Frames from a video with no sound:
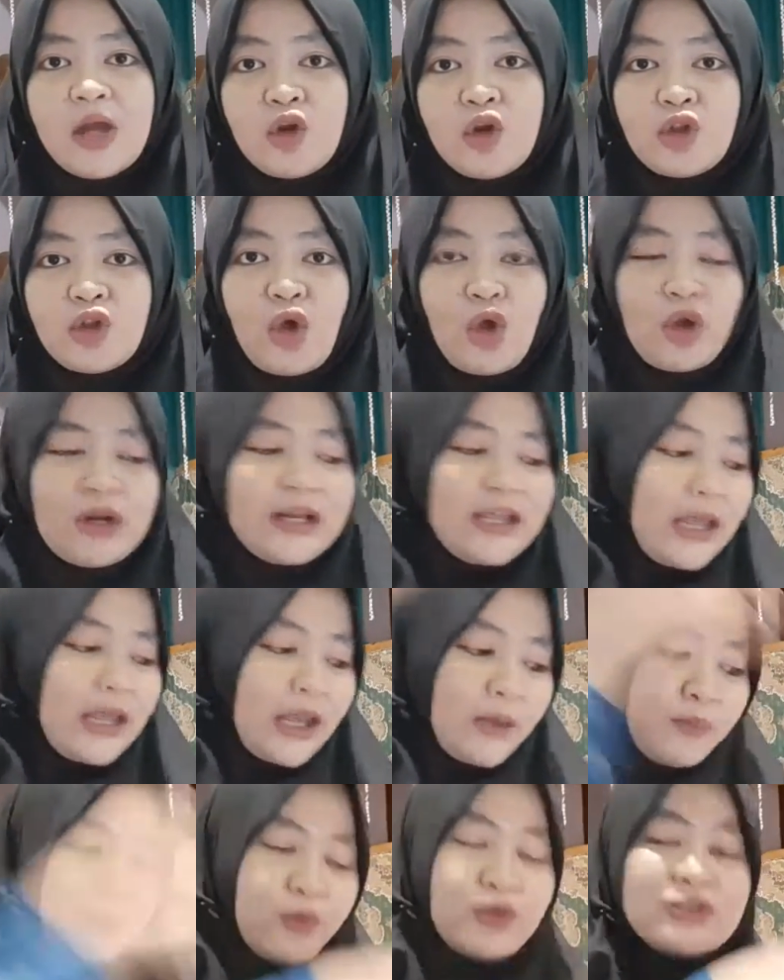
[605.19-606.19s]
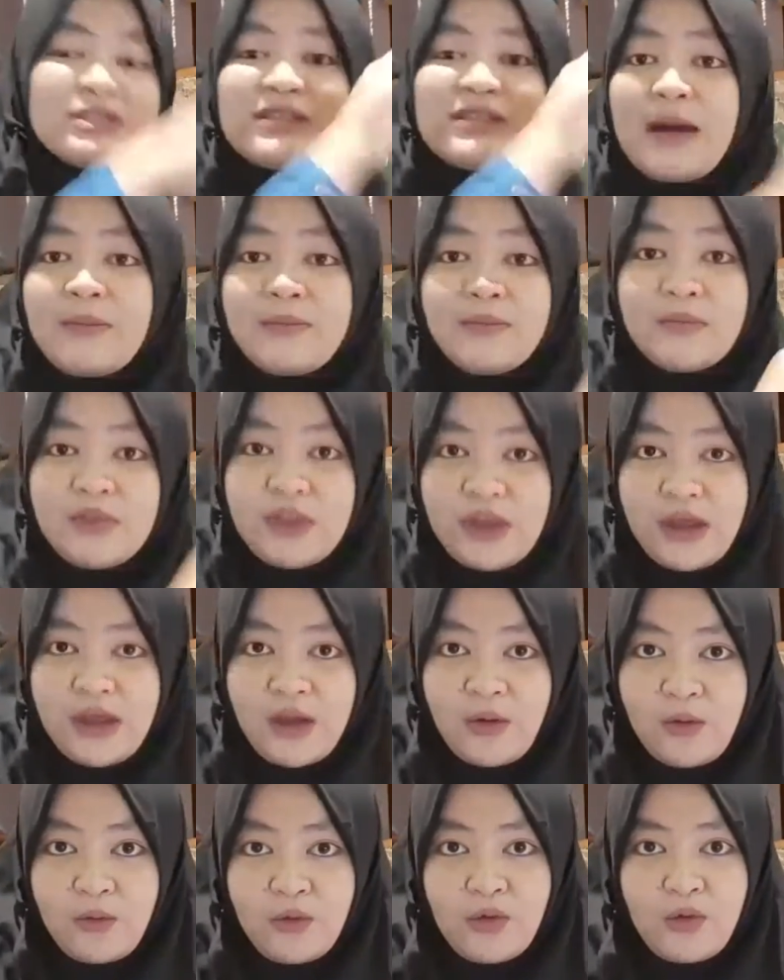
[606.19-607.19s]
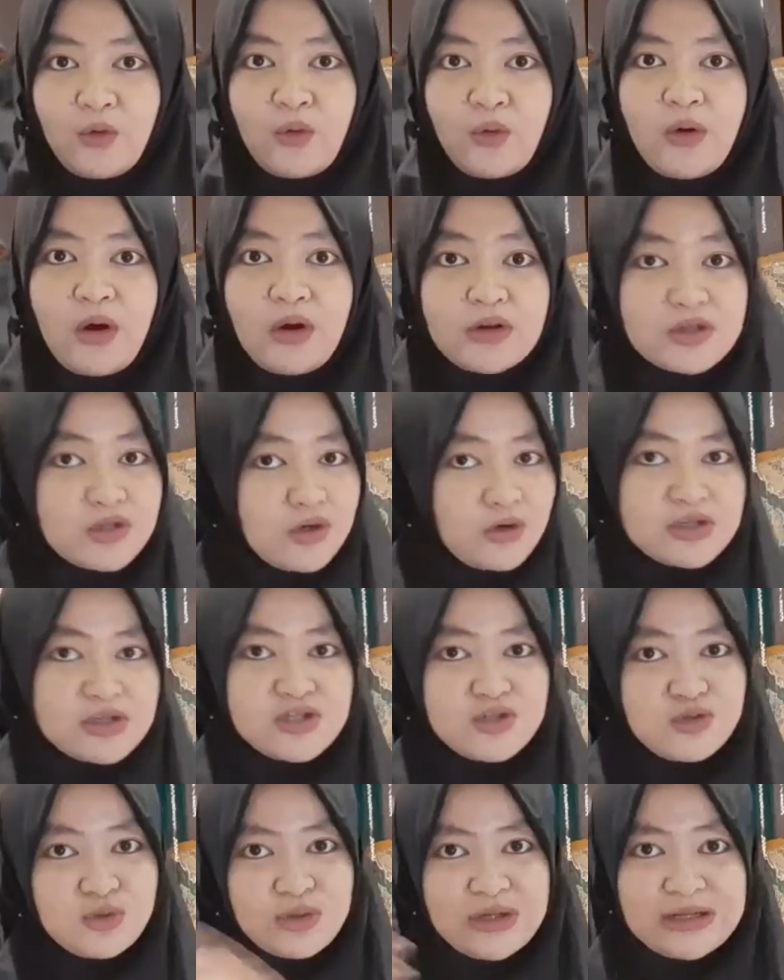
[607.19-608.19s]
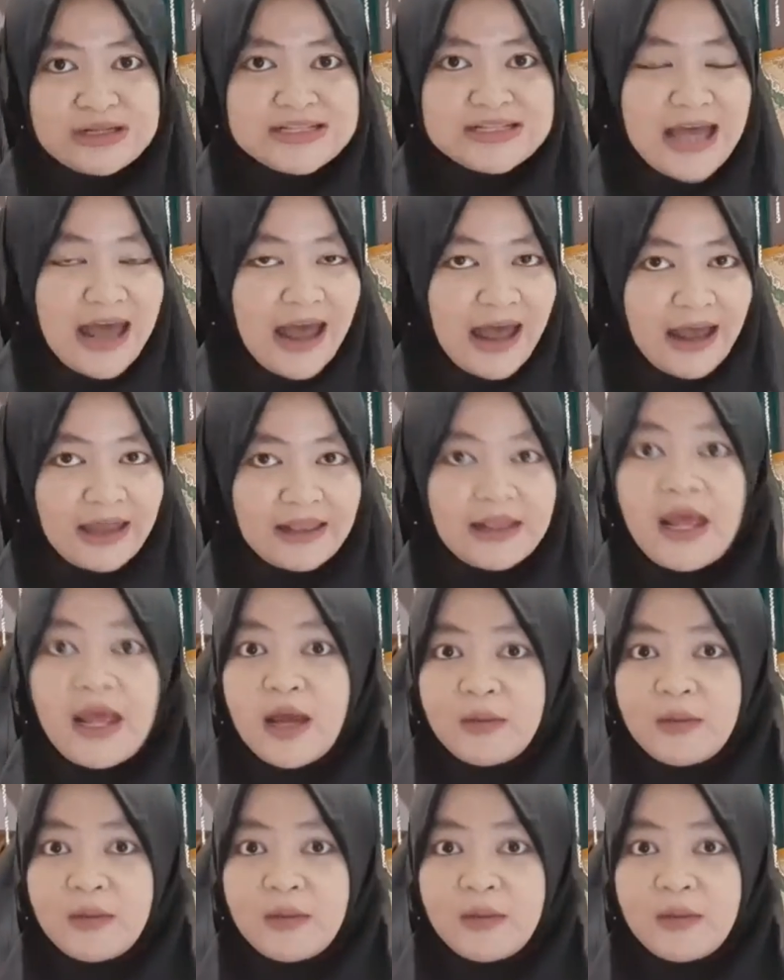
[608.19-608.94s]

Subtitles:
not only input something on your student's head,